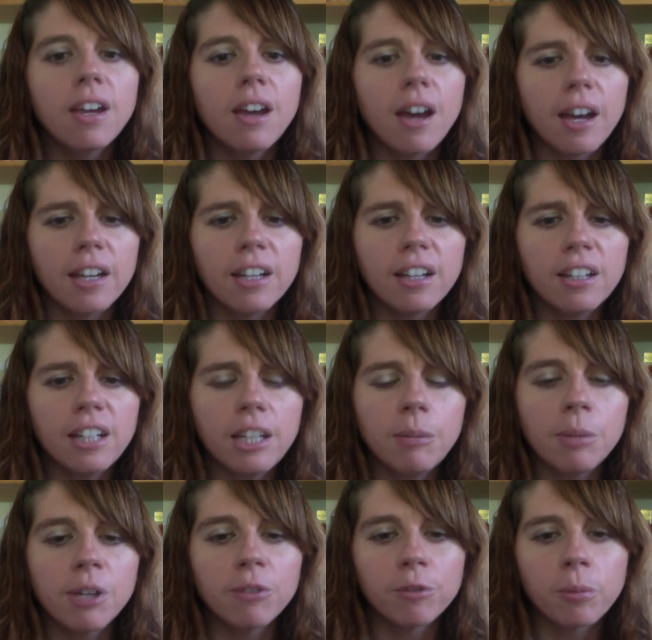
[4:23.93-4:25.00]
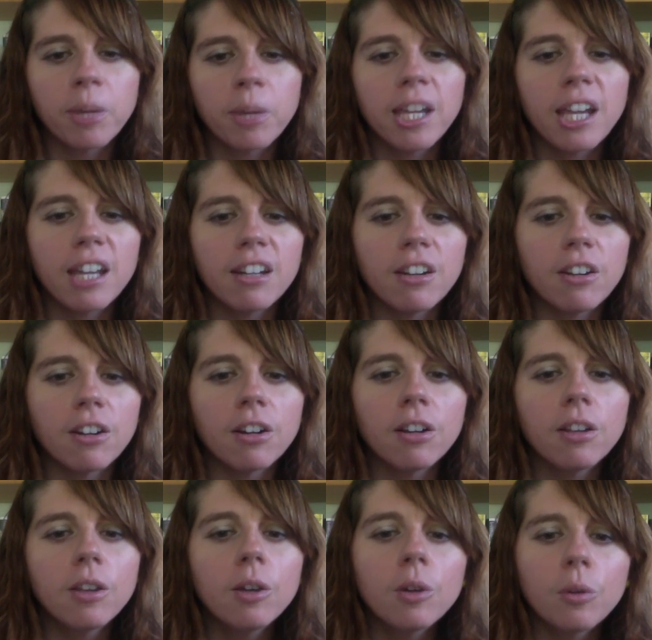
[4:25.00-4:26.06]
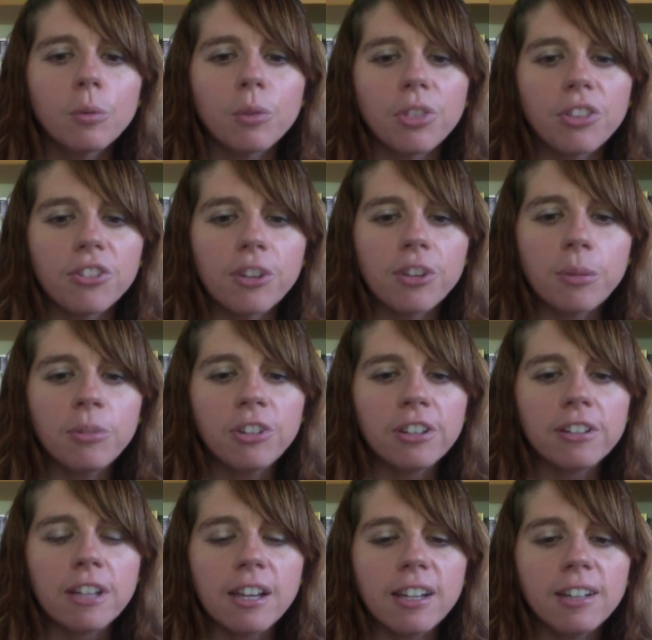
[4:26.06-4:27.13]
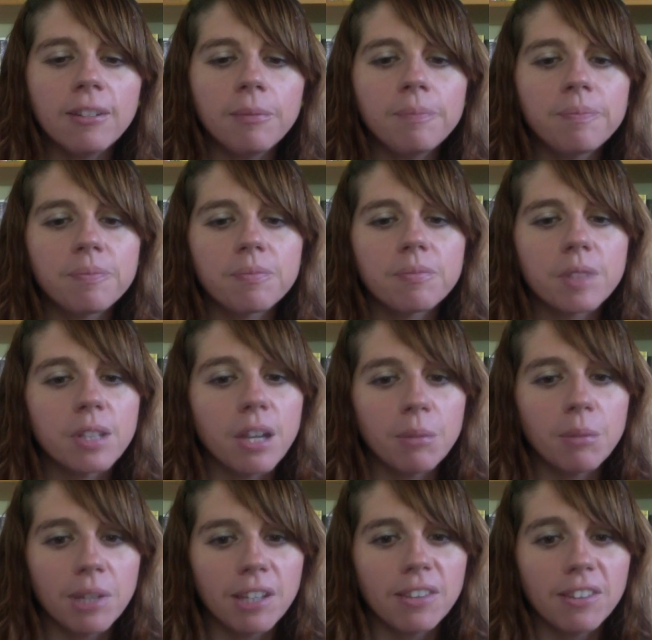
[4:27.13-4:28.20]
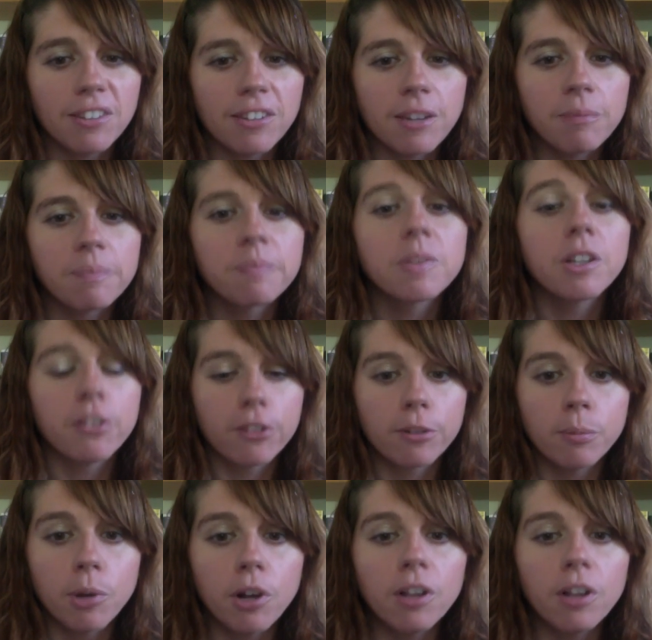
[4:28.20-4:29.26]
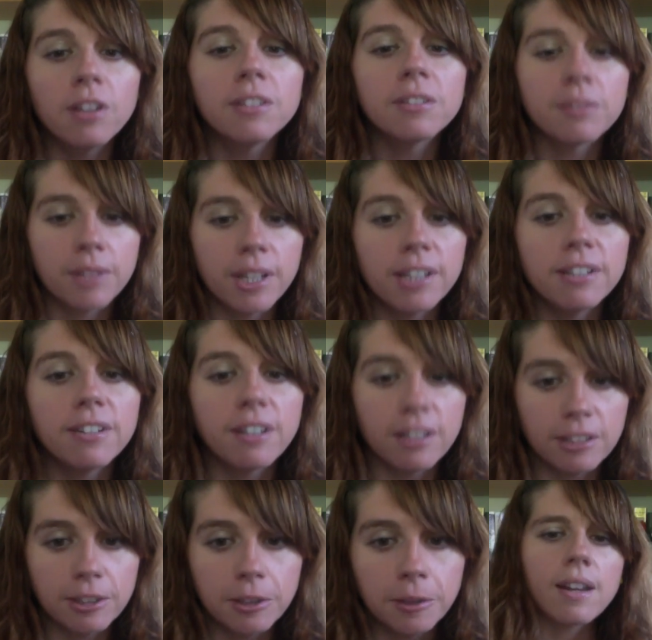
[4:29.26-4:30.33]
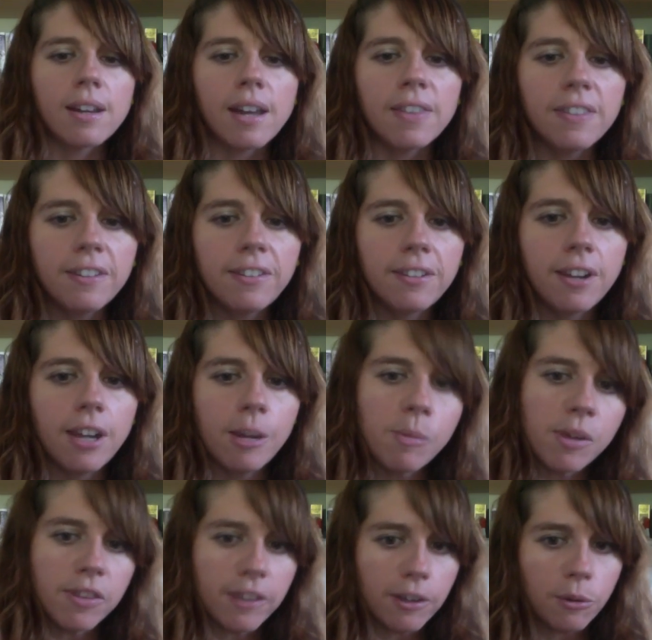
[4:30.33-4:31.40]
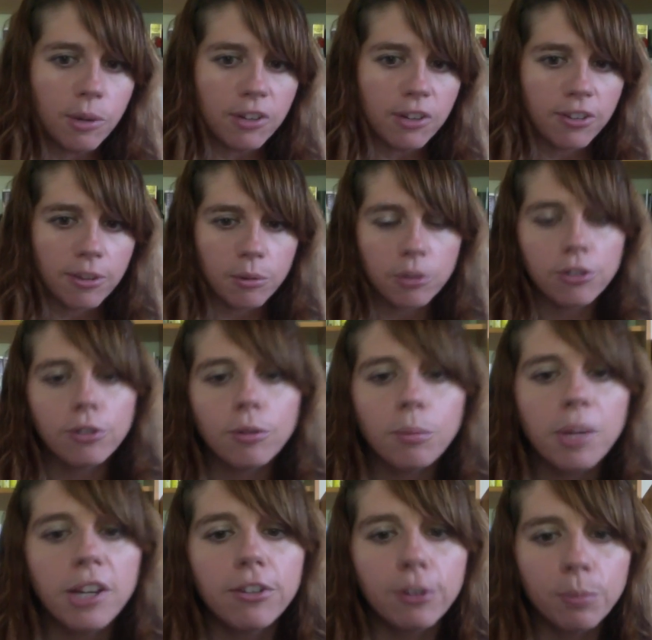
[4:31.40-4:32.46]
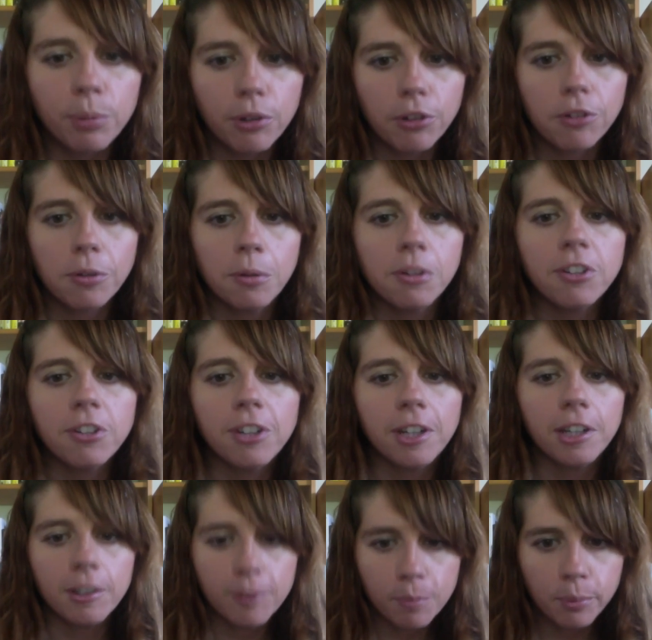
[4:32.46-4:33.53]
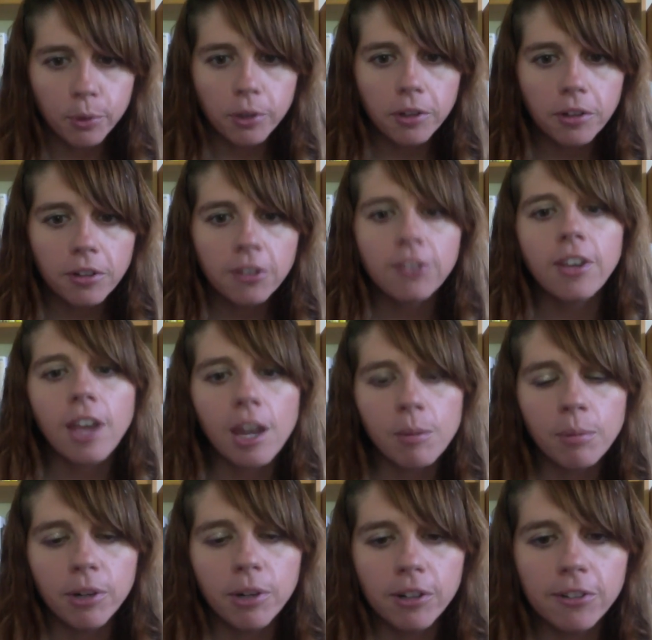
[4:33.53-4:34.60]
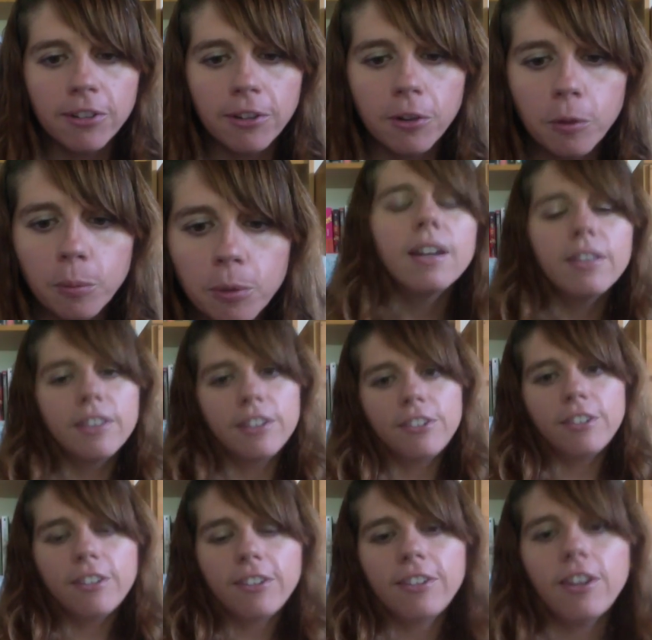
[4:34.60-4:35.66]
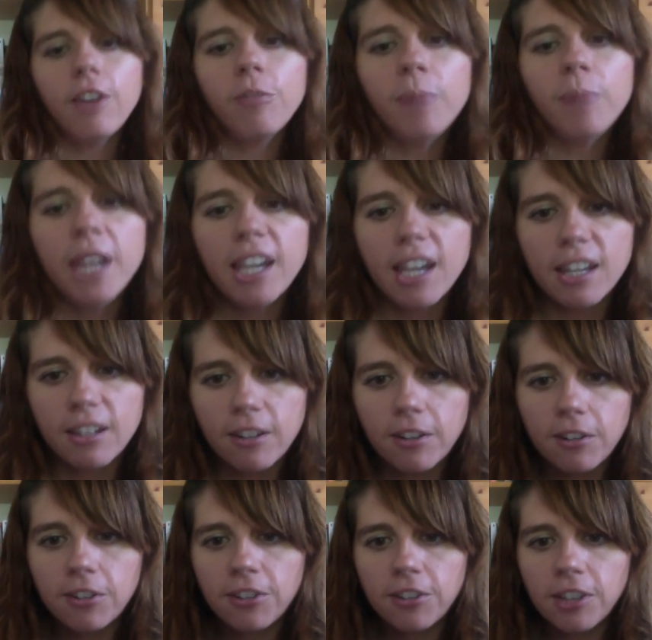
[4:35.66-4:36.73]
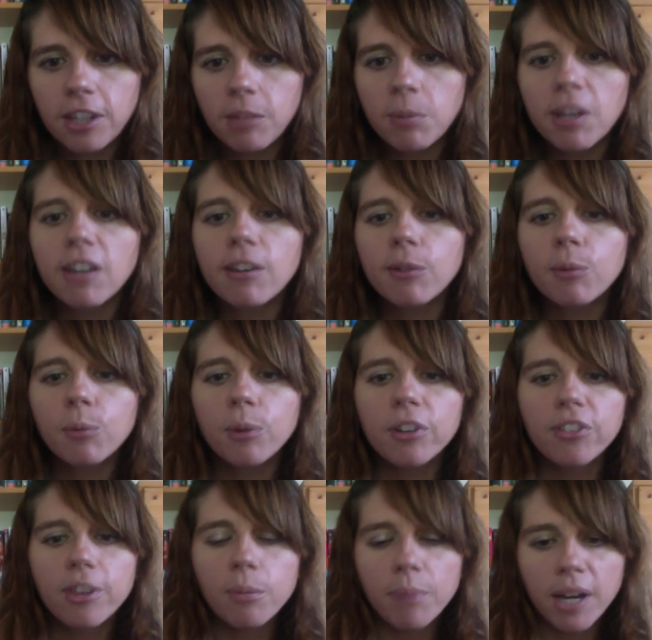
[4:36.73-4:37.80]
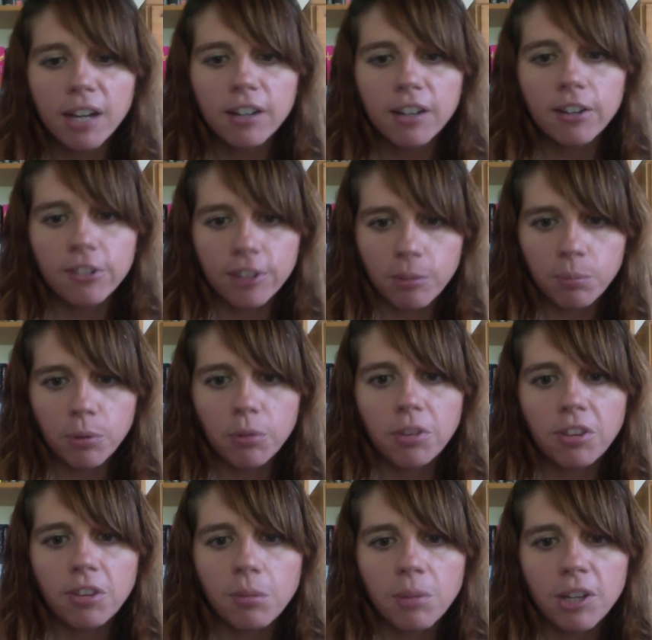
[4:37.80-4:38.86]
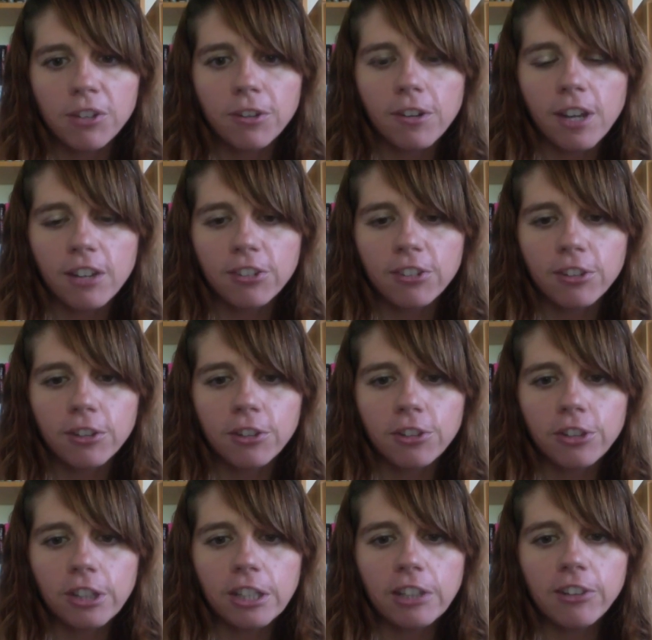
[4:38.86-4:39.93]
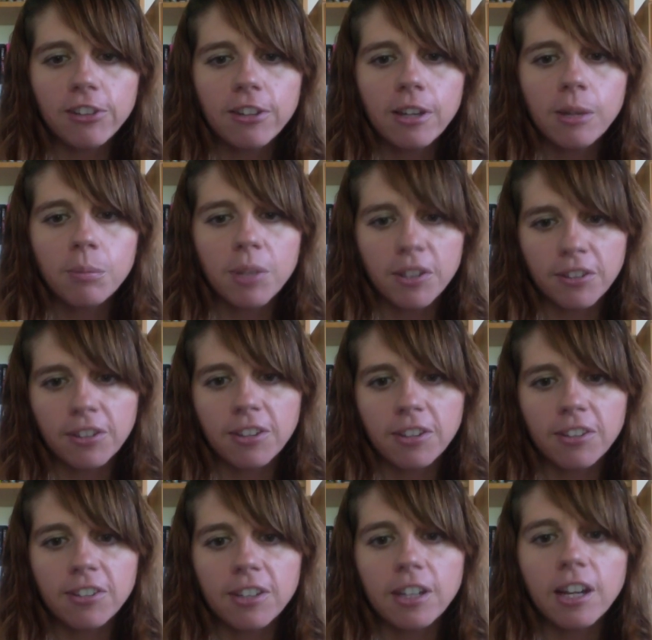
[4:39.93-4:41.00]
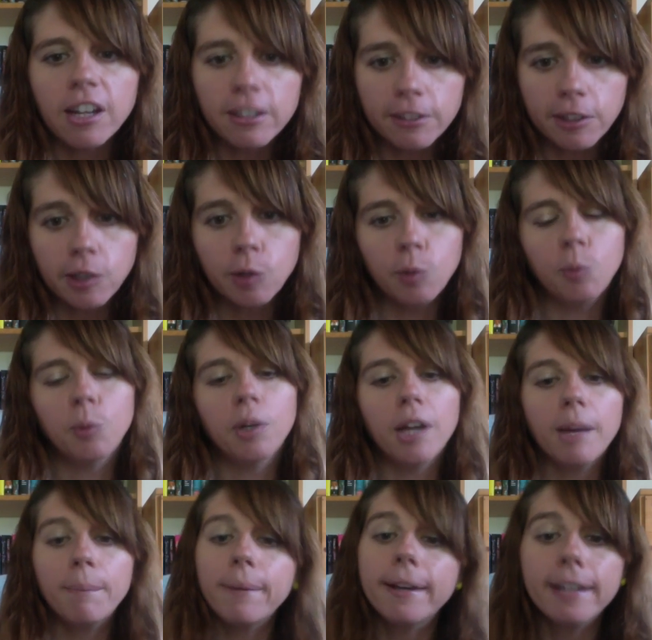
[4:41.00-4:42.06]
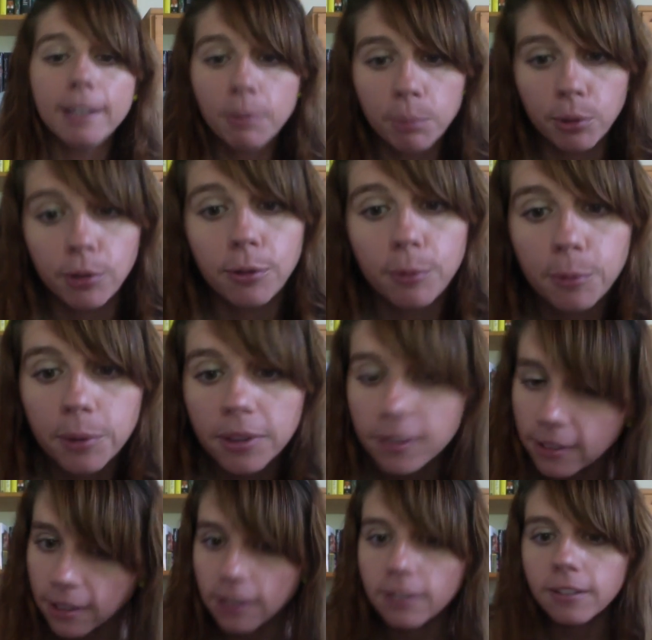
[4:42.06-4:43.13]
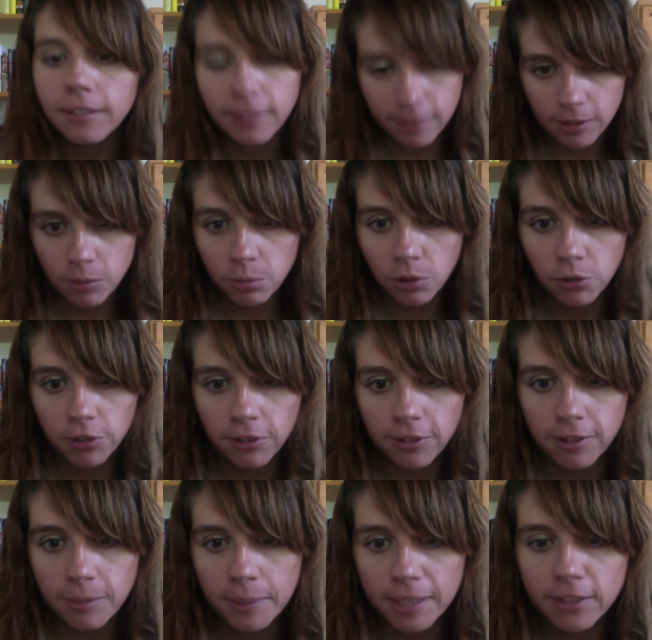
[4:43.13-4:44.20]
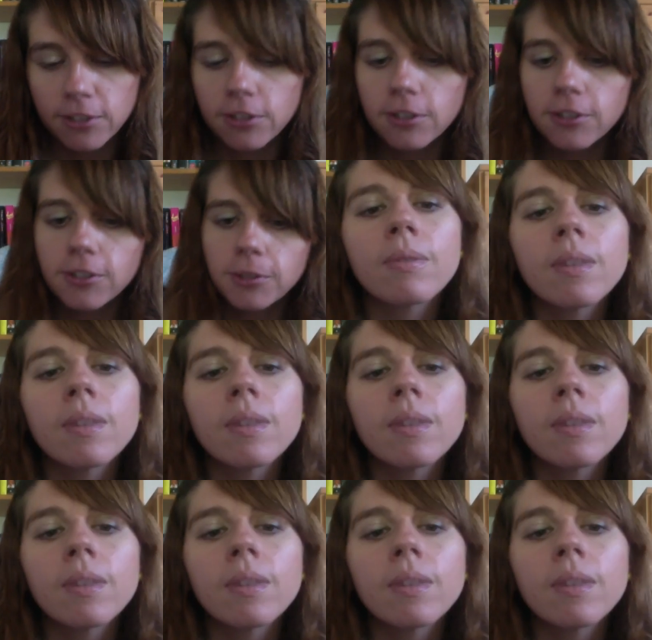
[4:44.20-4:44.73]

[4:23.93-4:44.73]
I got an email from my editor with the subject line, not making this up, small red alert. At this time in the US there were two major bookstore chains, Borders and Barnes & Noble. The gist of my editor's email was that buyers at both of the major national chains basically said, hell no, we're not buying a book with the title The Sabrosa Semesters.